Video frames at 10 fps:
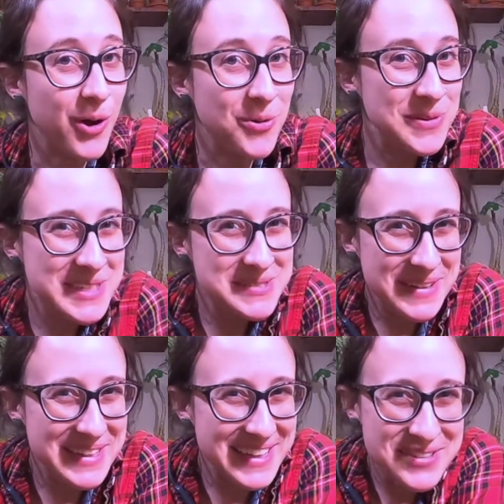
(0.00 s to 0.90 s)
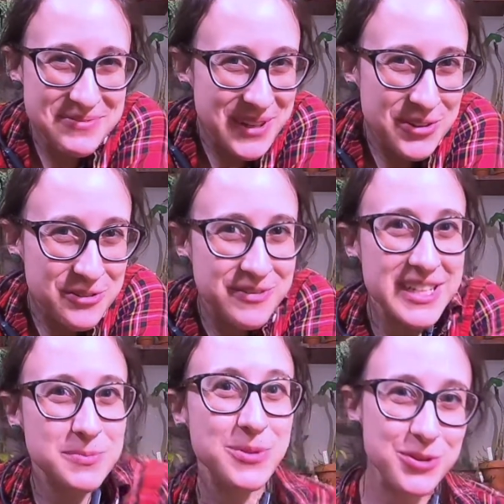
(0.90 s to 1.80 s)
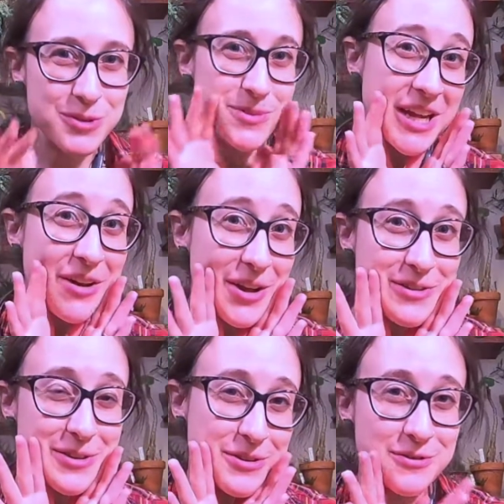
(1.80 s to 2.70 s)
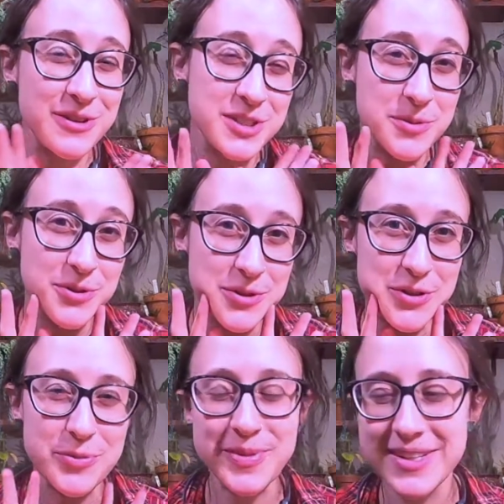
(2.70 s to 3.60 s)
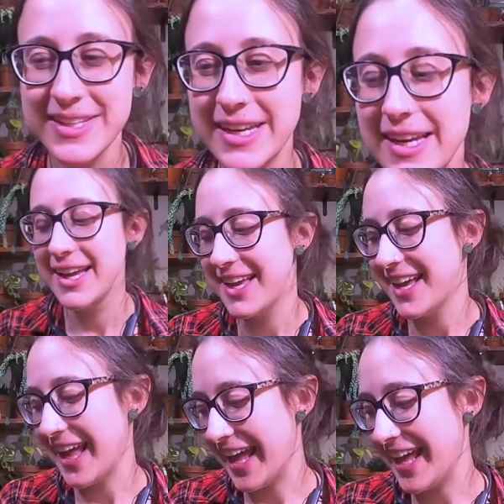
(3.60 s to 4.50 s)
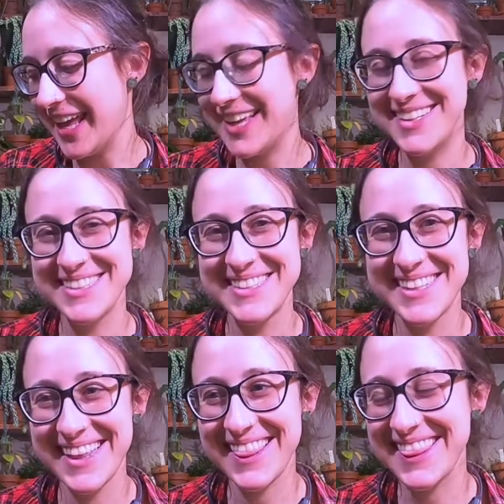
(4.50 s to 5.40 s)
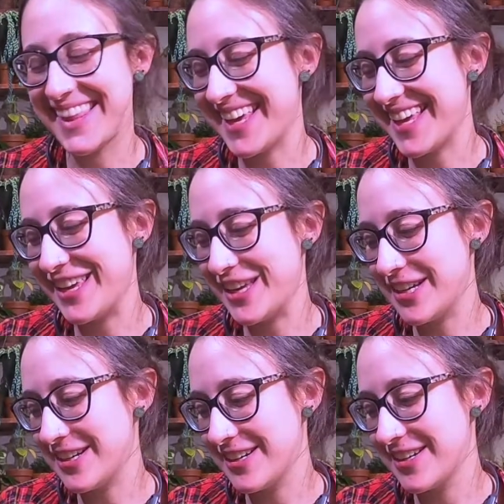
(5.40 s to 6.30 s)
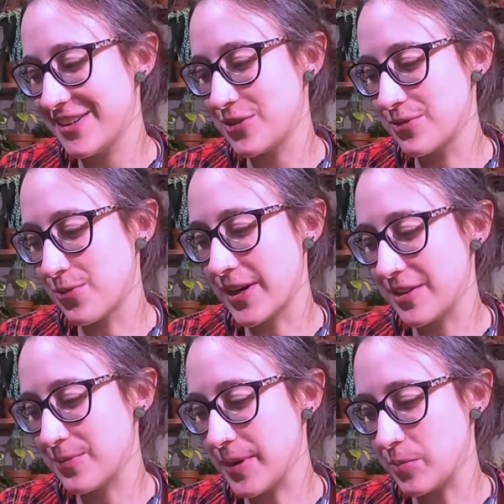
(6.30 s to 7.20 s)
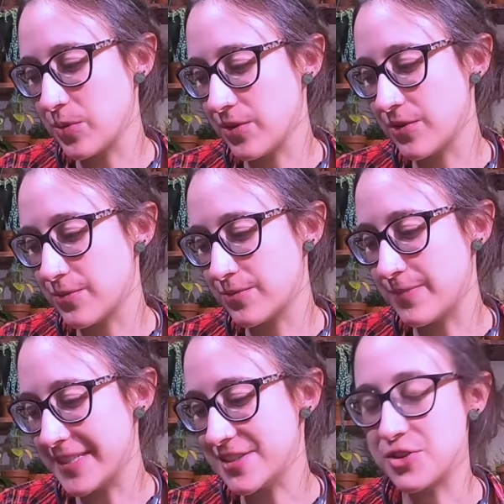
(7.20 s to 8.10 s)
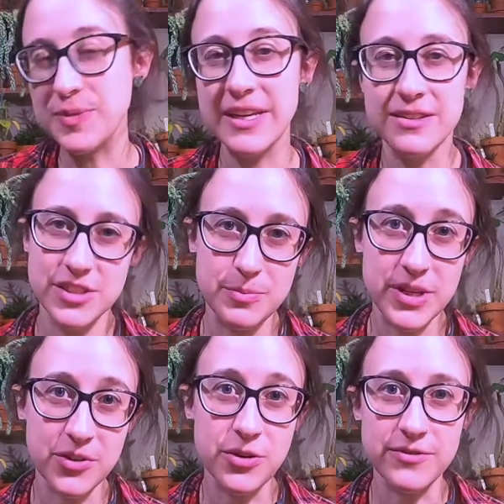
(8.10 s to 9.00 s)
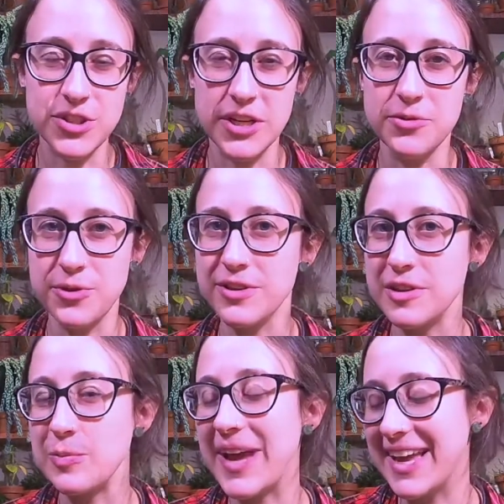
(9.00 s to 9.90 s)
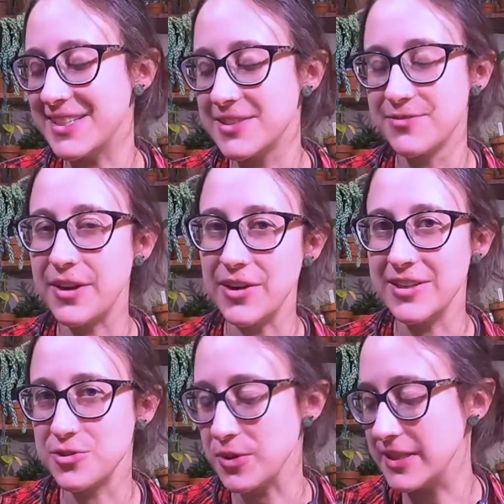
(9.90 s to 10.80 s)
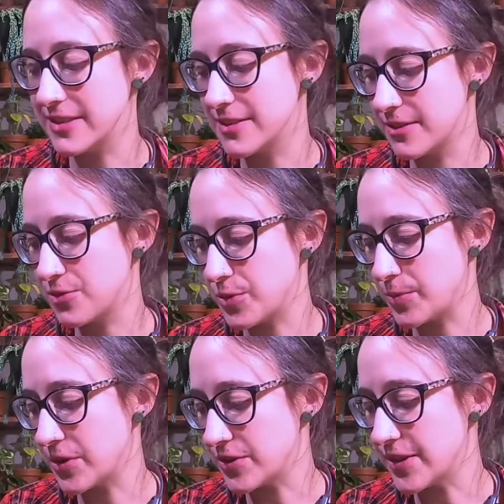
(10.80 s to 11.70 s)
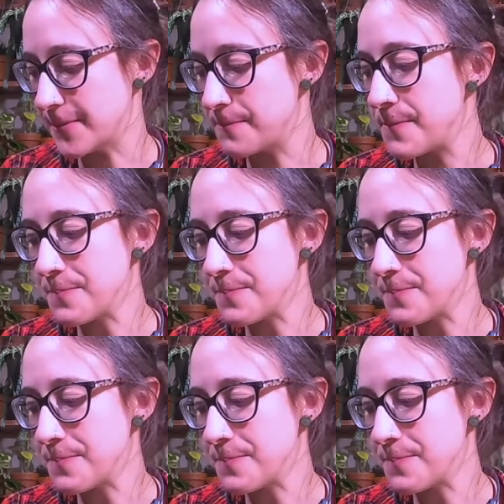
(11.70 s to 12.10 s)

always my local Facebook group, shout out local Facebook group, and one of the people messaged me, somebody who I've traded with in the past, very sweet person.